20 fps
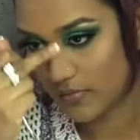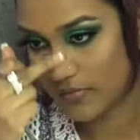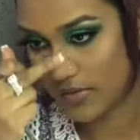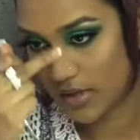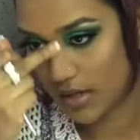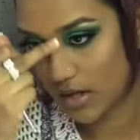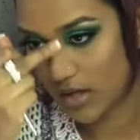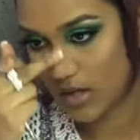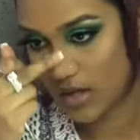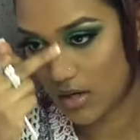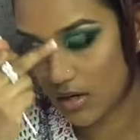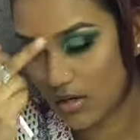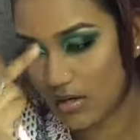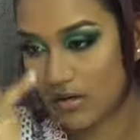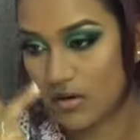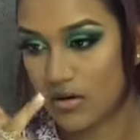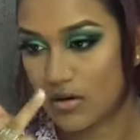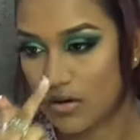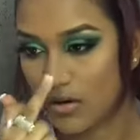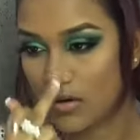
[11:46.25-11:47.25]
finger
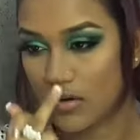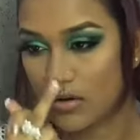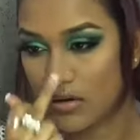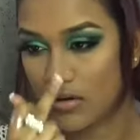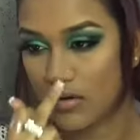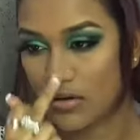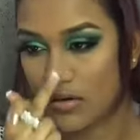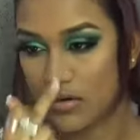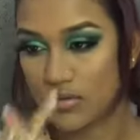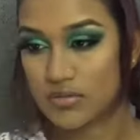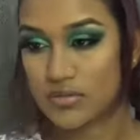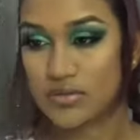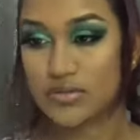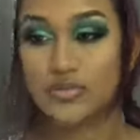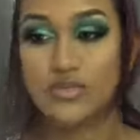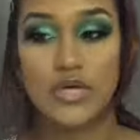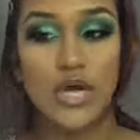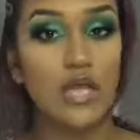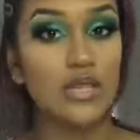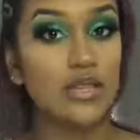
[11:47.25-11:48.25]
so
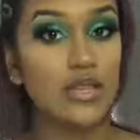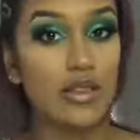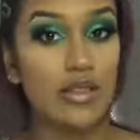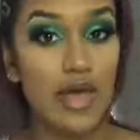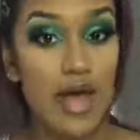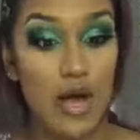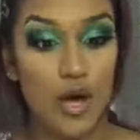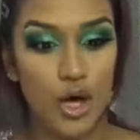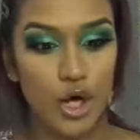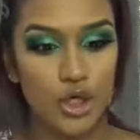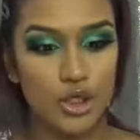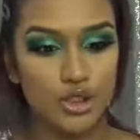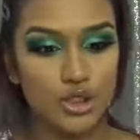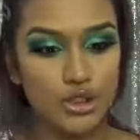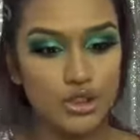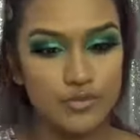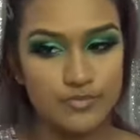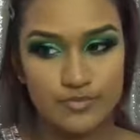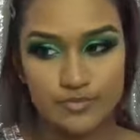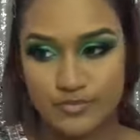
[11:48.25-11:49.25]
it's not that
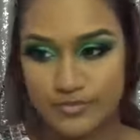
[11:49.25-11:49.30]
harsh.